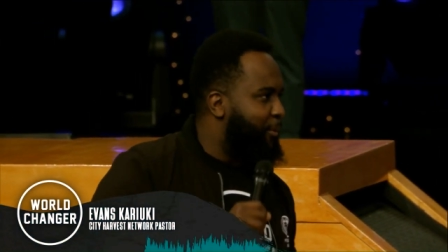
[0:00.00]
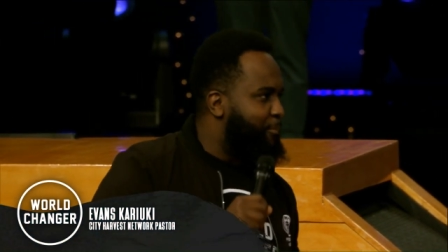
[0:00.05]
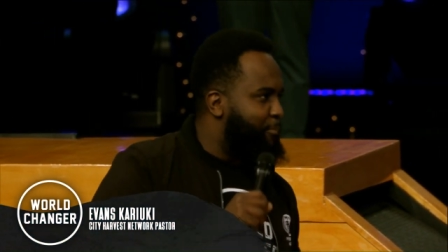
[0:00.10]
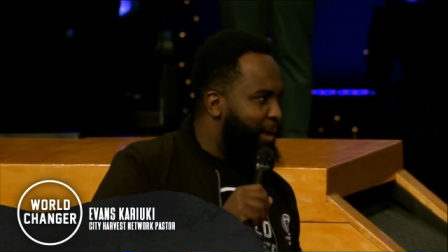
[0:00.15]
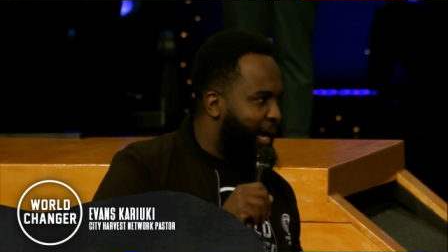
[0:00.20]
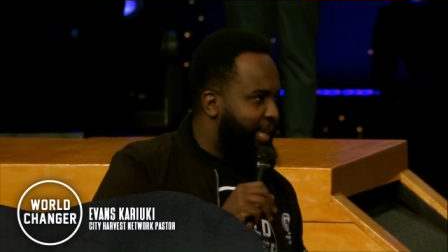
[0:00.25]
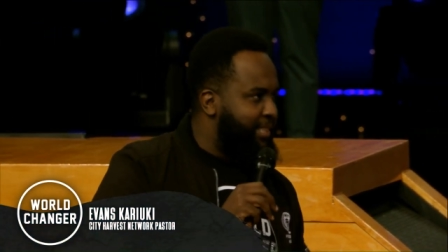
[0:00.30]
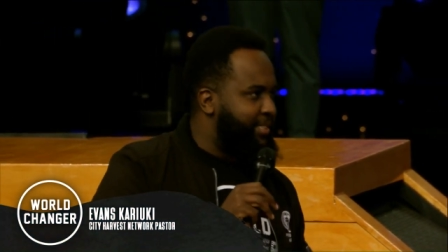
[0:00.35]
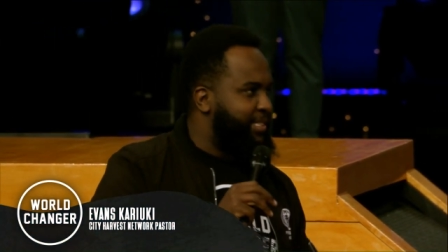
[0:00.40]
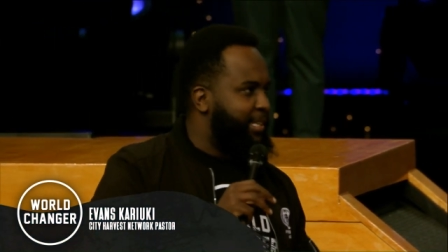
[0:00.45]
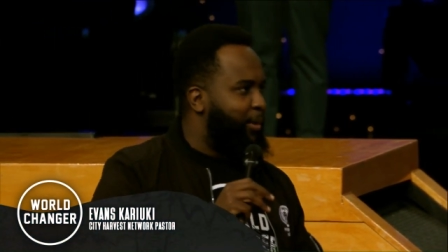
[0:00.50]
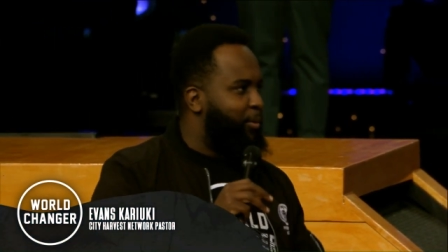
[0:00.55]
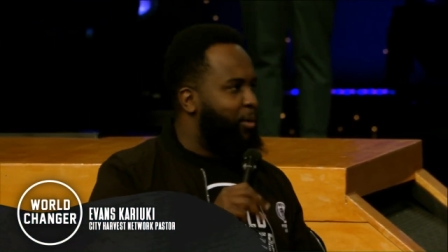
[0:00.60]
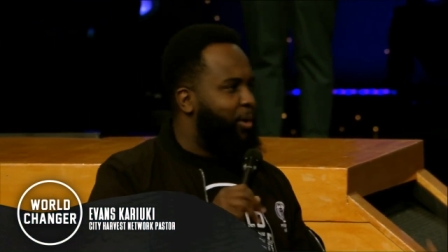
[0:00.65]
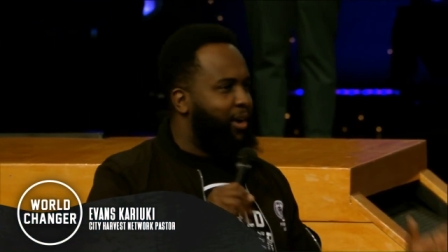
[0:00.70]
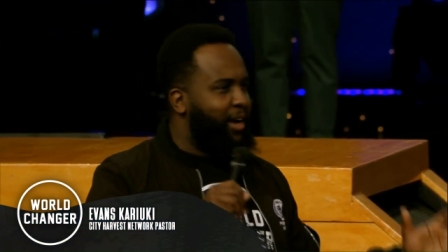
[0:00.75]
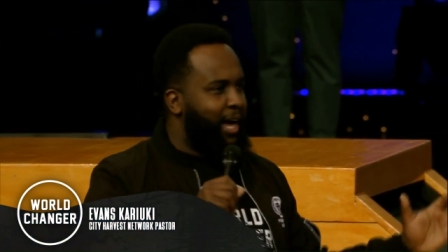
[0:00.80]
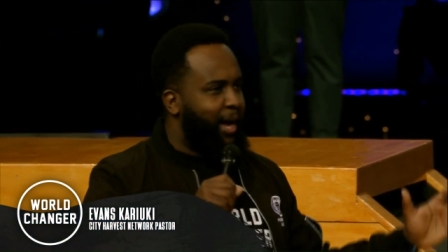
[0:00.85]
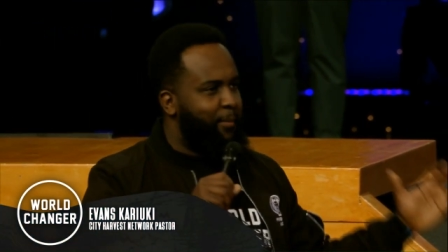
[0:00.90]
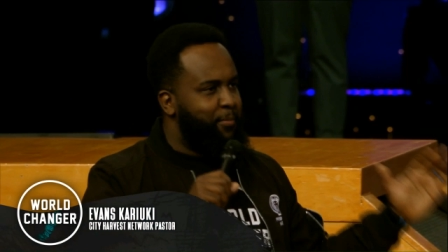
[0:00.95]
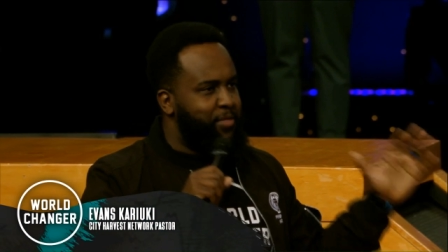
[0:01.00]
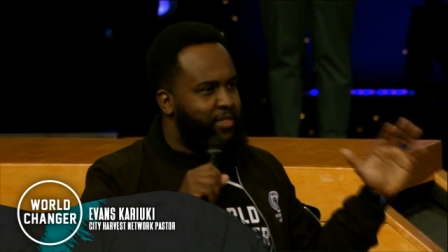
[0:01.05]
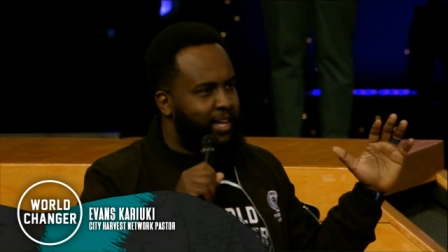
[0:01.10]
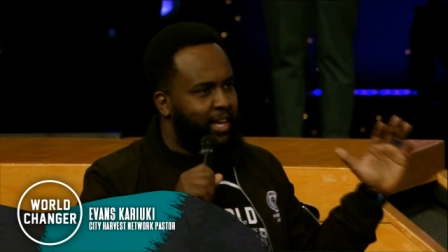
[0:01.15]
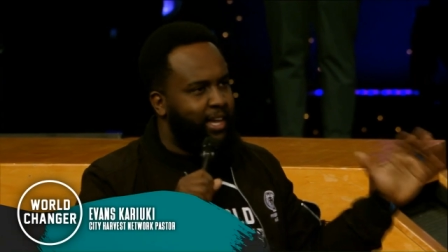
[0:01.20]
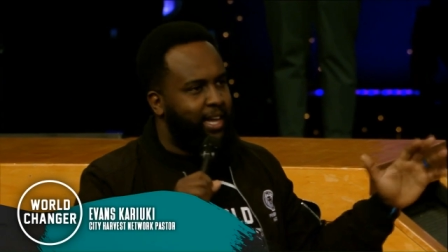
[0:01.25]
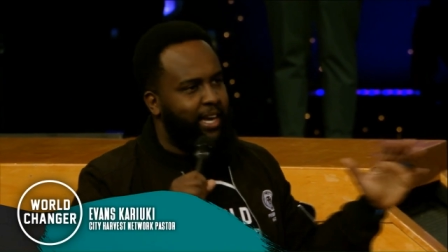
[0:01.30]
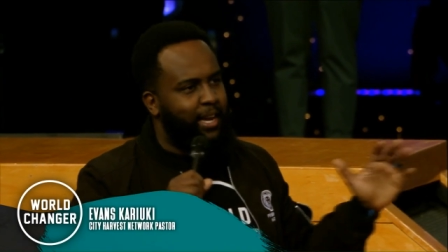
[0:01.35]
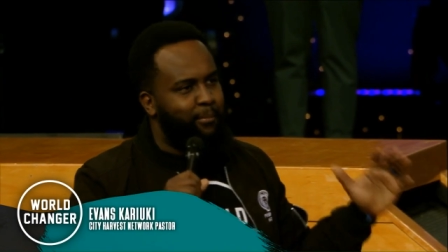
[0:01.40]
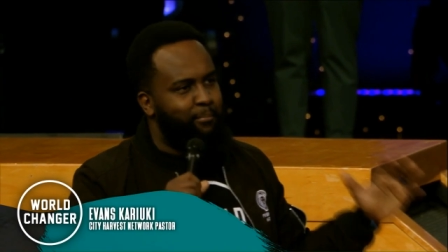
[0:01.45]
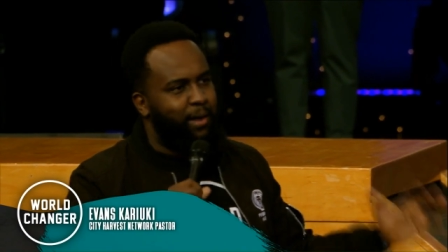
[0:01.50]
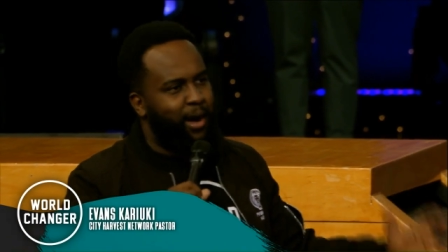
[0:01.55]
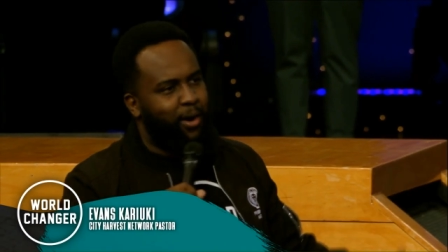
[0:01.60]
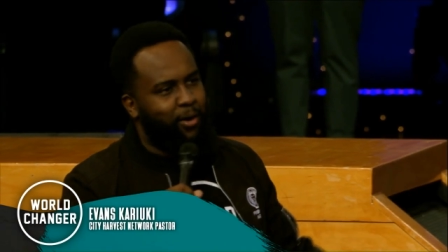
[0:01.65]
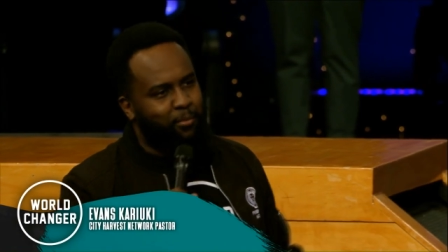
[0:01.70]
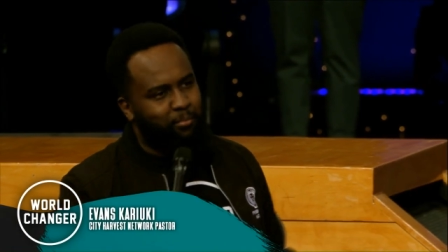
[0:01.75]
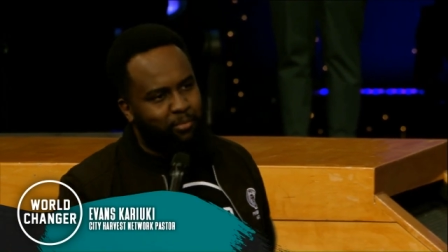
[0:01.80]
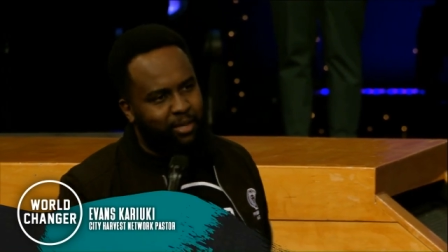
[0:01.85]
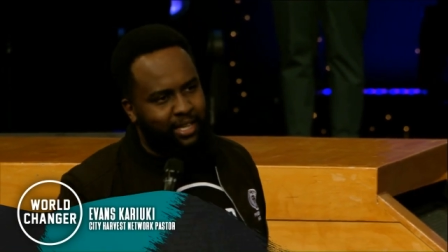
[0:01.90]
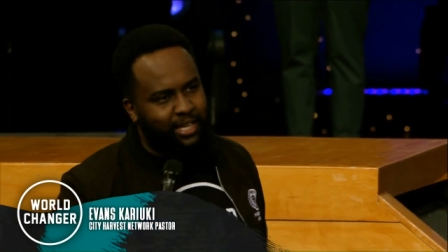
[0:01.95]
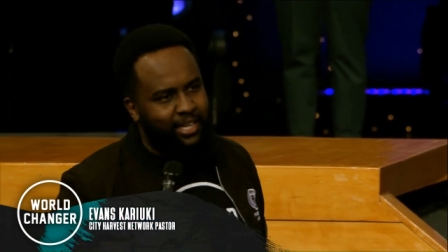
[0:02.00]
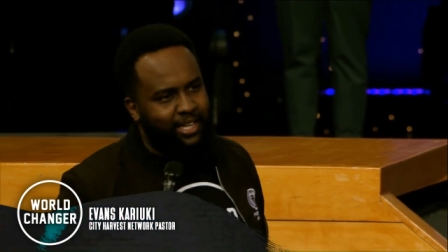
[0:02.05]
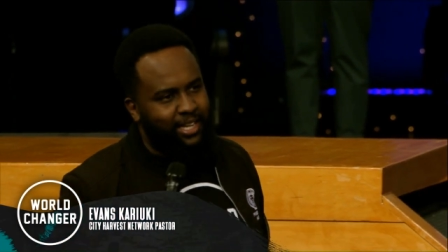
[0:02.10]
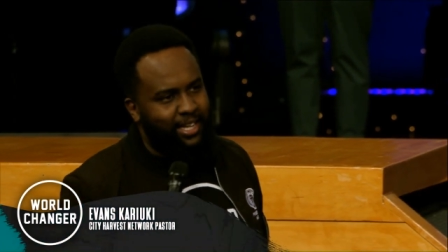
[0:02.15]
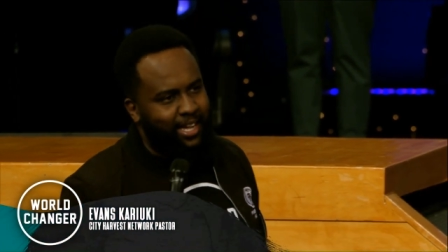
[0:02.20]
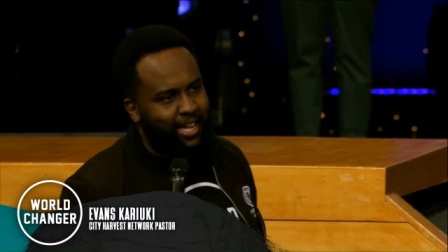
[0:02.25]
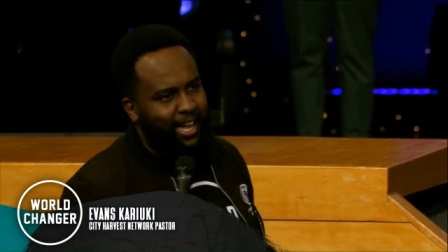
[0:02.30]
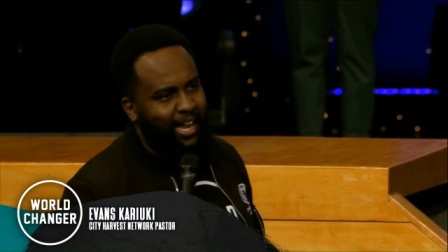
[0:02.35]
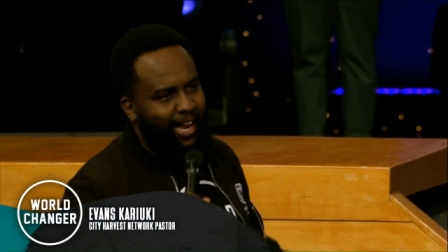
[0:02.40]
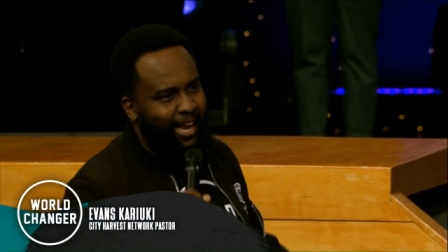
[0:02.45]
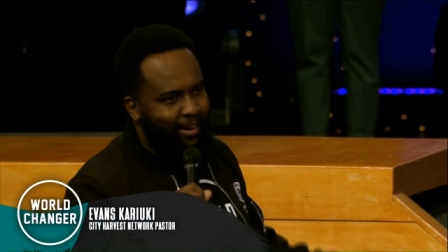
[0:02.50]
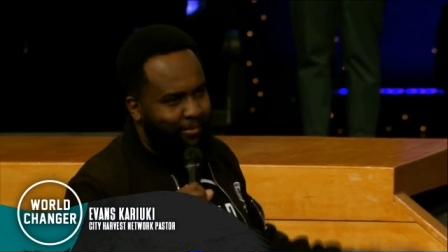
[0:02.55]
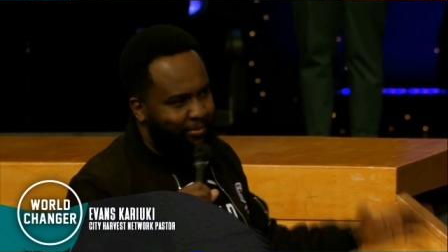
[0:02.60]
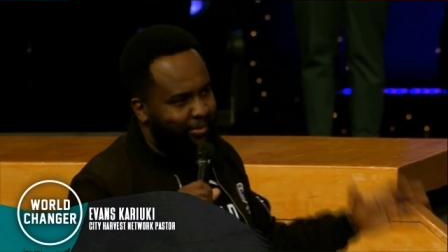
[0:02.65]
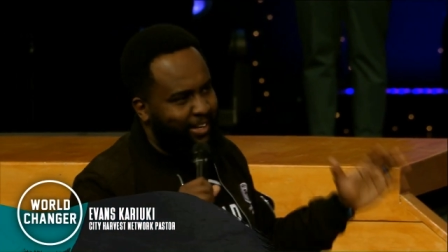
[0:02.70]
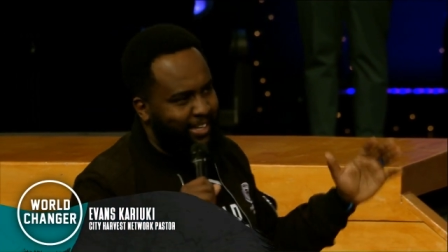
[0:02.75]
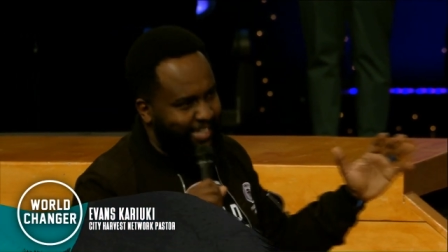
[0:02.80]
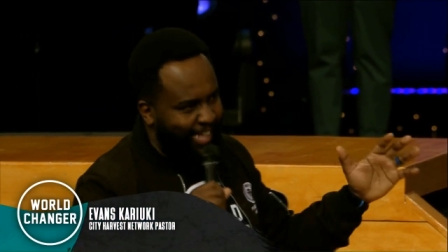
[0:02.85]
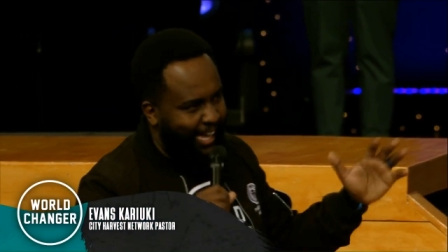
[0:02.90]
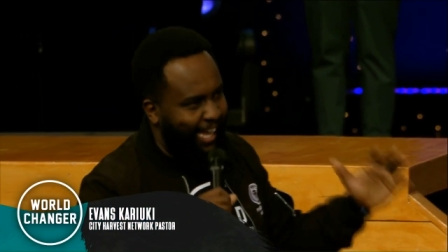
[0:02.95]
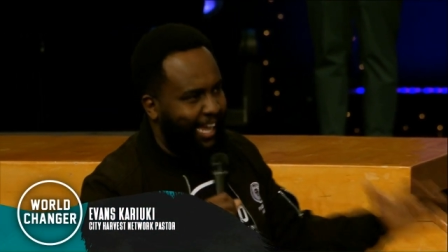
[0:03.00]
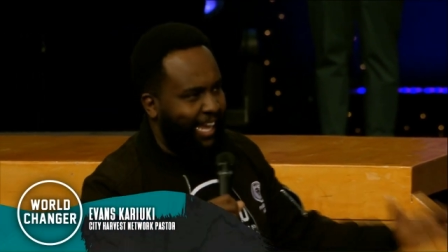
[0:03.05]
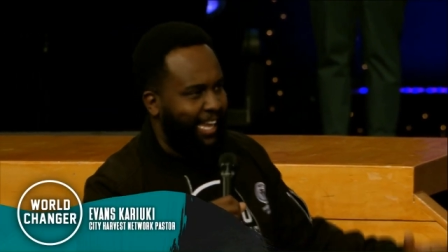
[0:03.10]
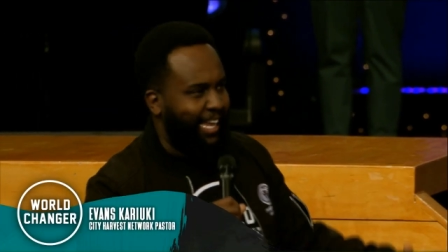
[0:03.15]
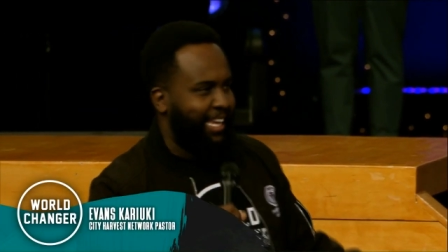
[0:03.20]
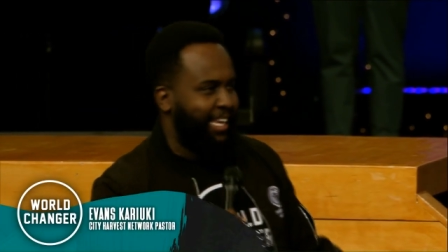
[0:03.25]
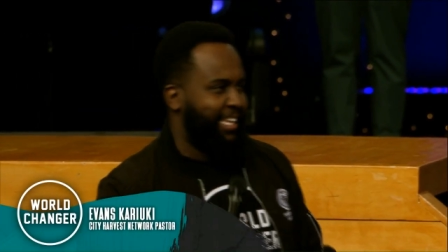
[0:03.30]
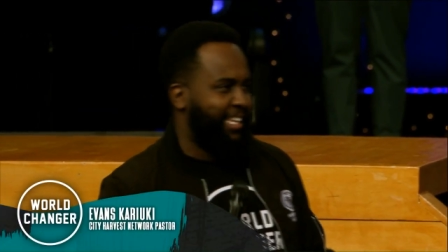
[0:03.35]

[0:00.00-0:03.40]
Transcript: Pastor woke up thinking about me every day.